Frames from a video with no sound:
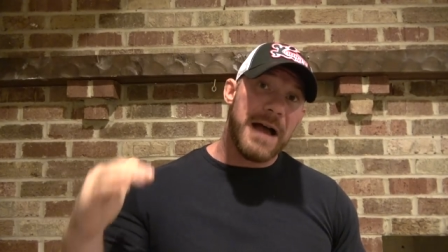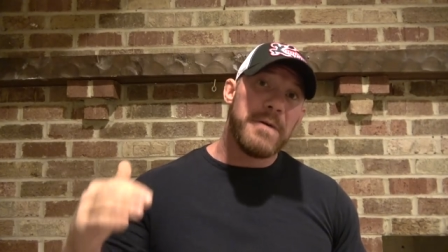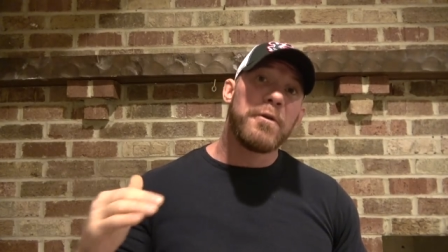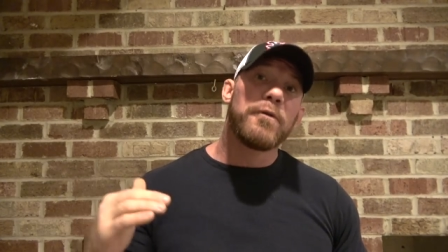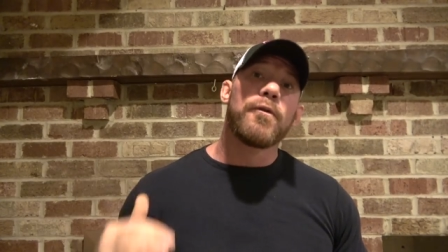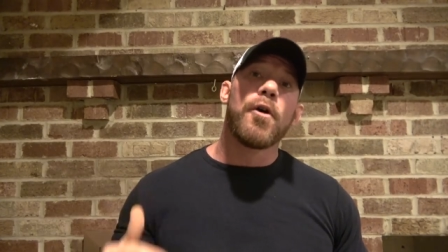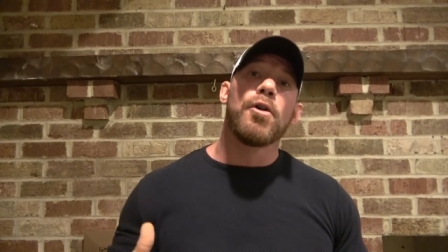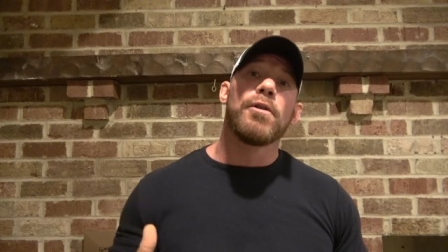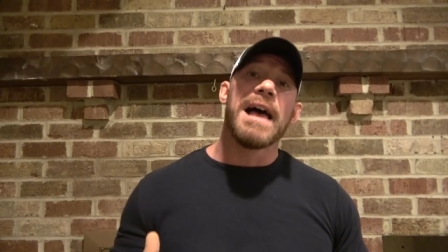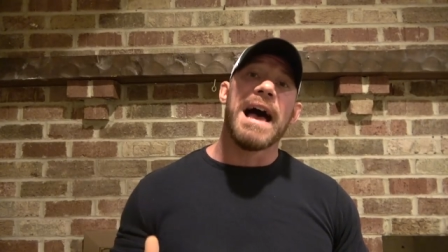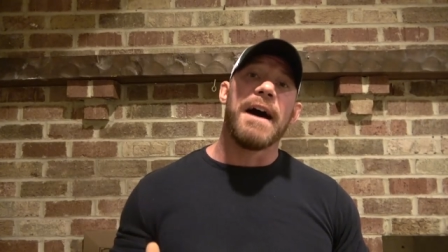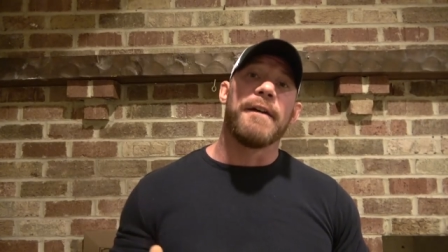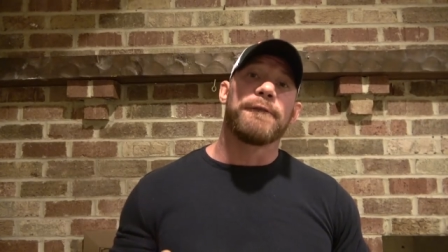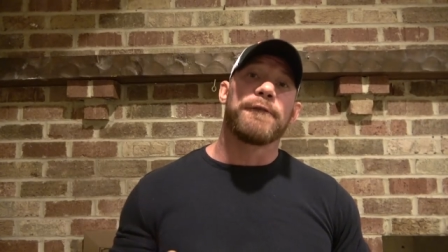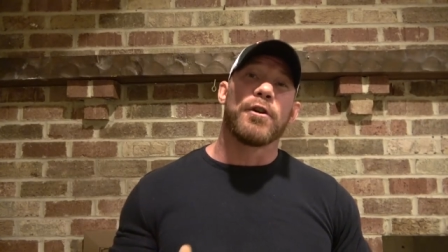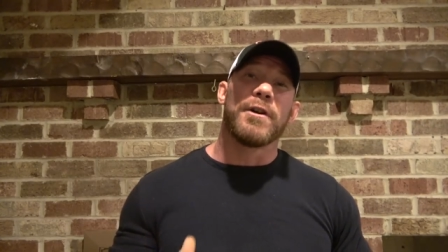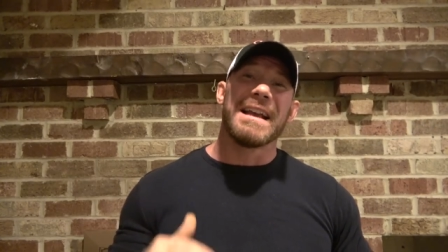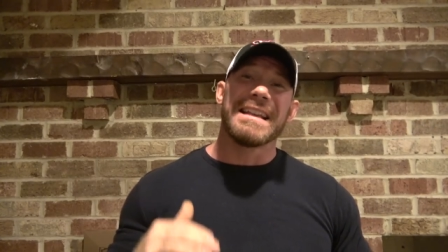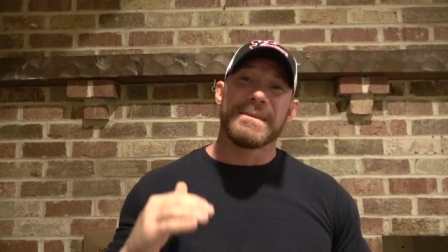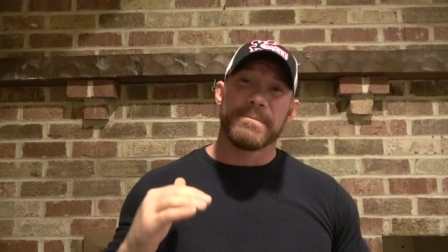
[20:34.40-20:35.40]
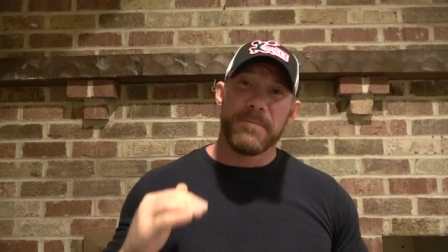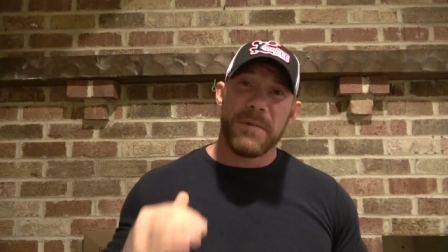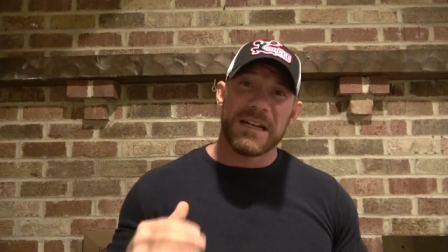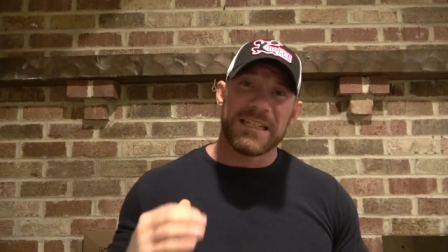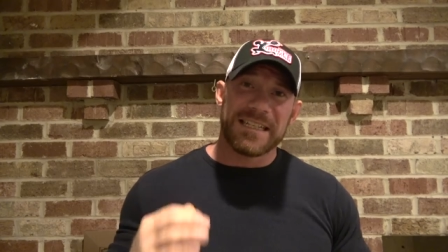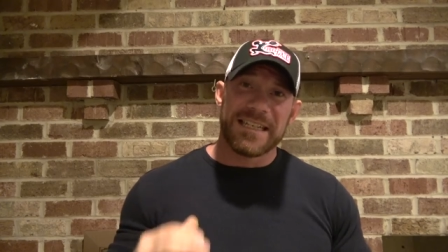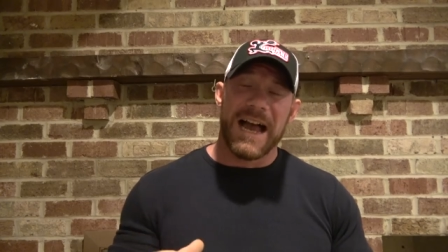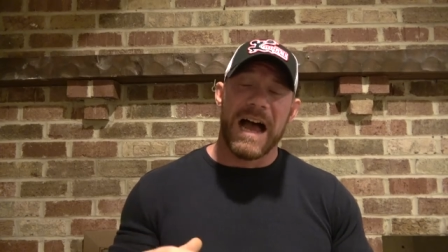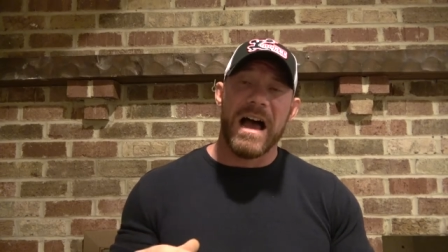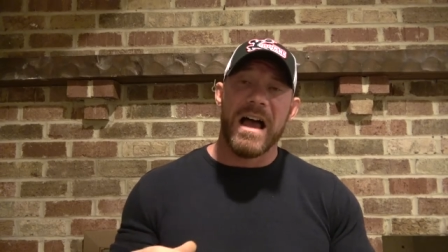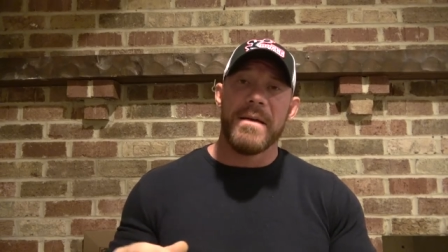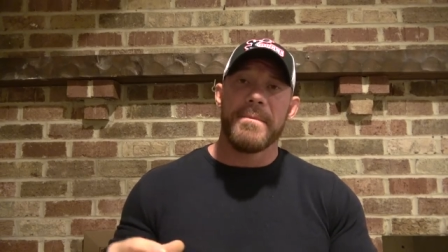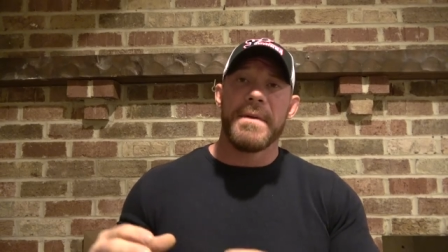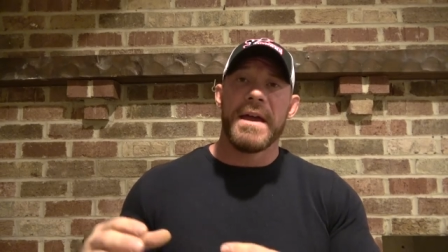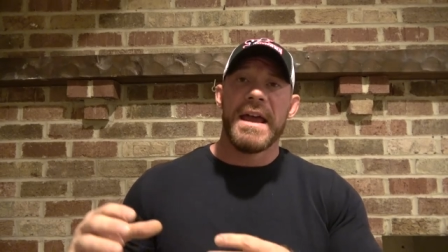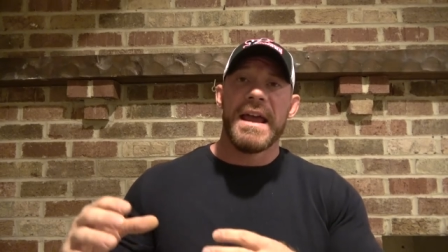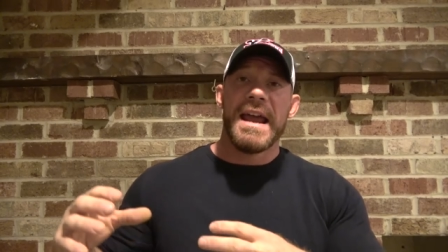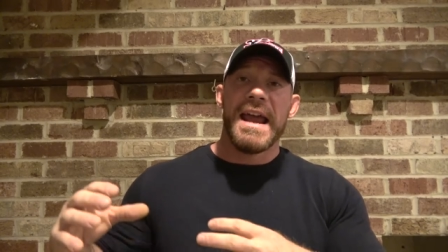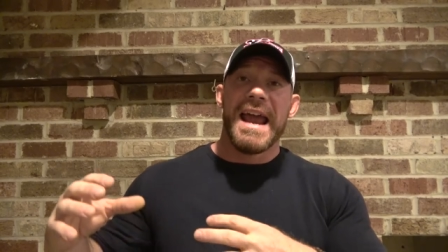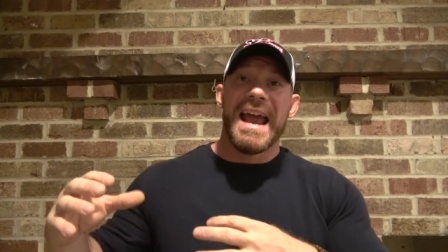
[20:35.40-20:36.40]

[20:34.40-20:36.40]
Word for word: I will roll out for as much time